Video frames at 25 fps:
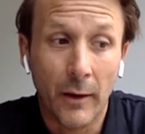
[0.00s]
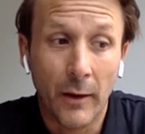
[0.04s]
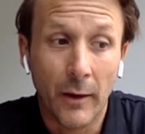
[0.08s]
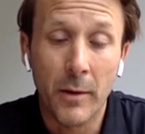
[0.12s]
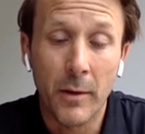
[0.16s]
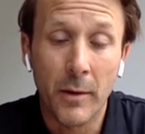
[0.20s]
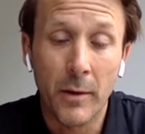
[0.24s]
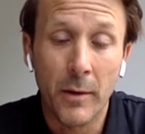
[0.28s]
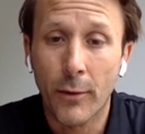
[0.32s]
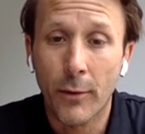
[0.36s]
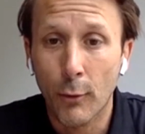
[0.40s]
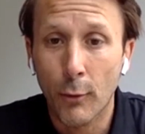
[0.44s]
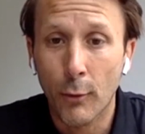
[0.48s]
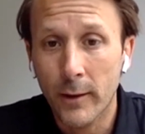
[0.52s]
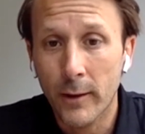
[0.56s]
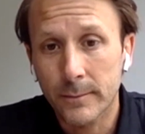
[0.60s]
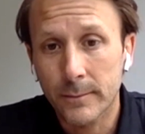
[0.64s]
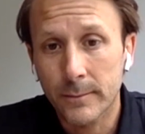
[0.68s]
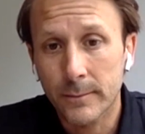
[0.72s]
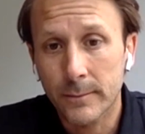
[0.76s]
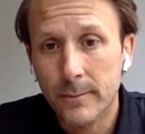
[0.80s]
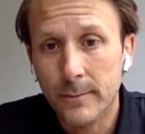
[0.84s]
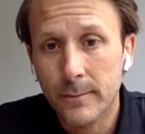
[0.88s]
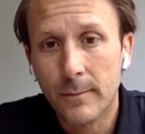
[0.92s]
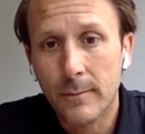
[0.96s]
that have been through
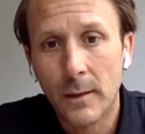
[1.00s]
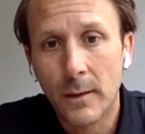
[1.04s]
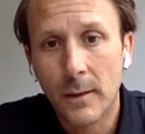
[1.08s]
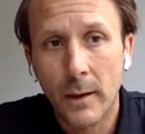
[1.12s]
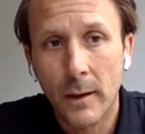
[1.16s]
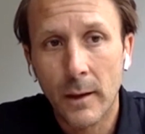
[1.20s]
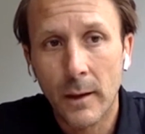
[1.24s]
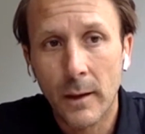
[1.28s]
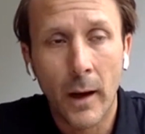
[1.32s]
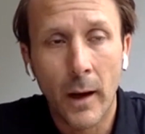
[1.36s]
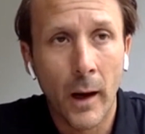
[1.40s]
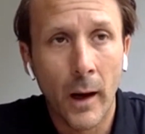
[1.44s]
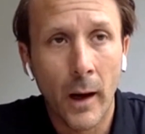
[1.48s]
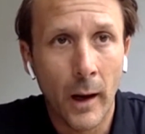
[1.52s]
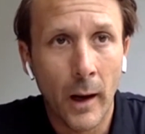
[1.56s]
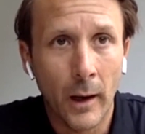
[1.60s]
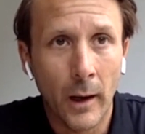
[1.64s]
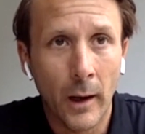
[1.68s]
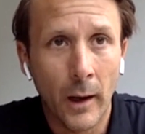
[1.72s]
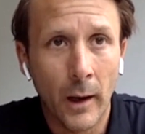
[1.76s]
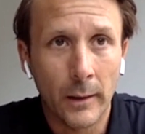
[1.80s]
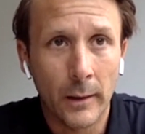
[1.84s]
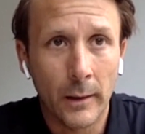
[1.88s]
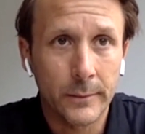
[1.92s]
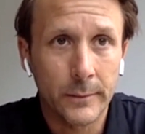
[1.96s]
it.
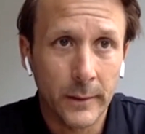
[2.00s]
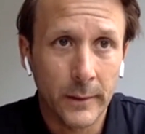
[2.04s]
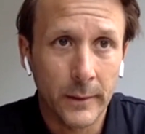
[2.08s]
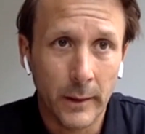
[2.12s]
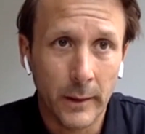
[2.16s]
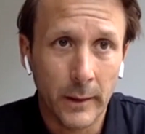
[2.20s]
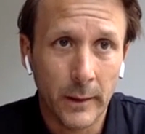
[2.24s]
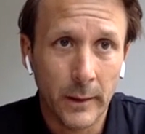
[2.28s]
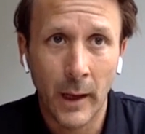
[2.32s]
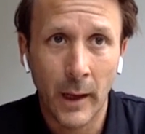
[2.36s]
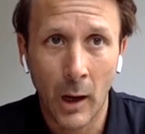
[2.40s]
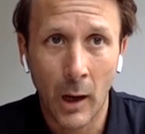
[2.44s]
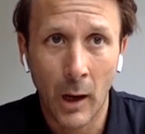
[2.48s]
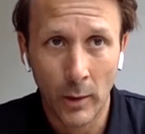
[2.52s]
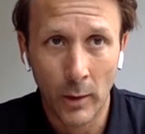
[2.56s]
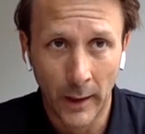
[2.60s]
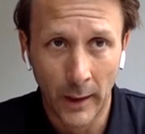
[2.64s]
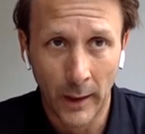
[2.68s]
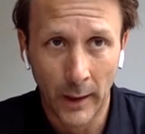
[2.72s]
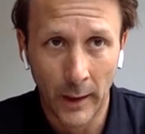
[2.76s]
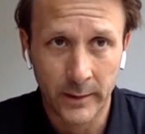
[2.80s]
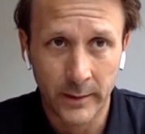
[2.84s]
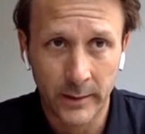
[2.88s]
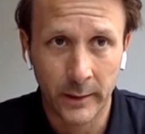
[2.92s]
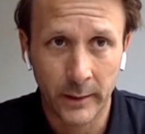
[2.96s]

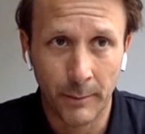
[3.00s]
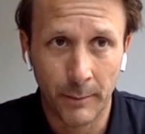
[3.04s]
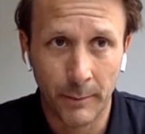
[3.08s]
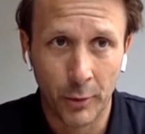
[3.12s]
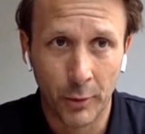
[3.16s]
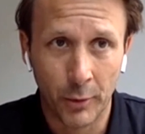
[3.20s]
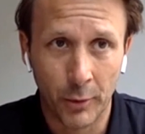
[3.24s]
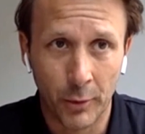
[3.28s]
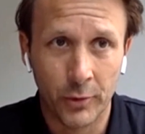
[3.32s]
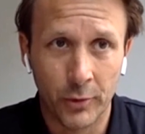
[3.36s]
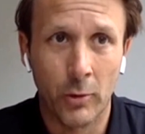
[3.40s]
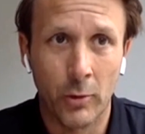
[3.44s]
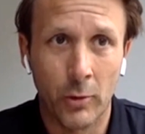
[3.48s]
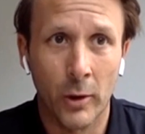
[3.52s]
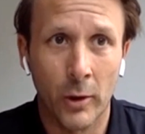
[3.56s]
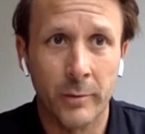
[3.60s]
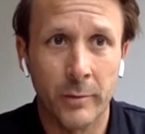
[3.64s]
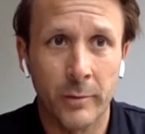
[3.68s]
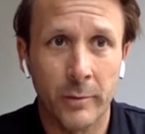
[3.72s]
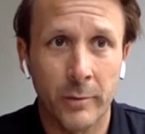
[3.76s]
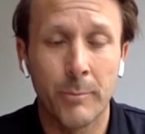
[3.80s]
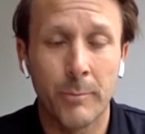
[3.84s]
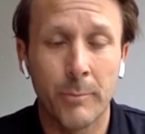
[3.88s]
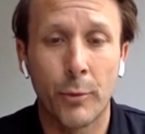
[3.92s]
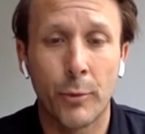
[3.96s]
Now, like I said, the
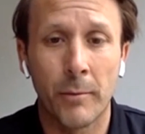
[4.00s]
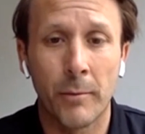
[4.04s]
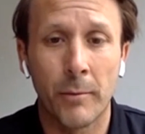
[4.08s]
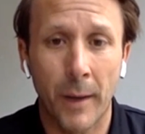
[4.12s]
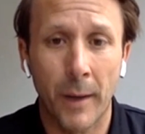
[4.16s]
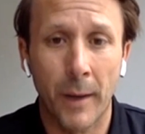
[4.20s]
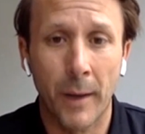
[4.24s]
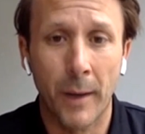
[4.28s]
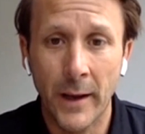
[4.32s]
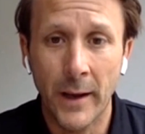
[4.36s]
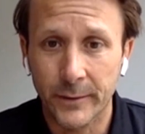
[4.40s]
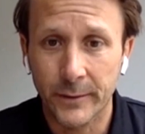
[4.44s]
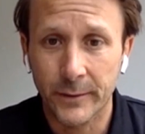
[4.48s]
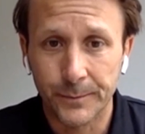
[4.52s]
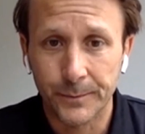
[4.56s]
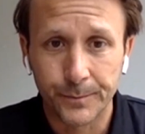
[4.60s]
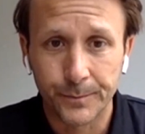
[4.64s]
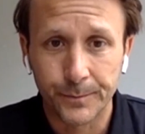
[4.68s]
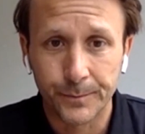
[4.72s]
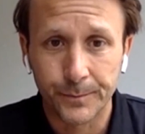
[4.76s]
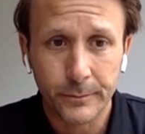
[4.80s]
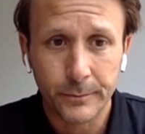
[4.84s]
protocol is being put in place.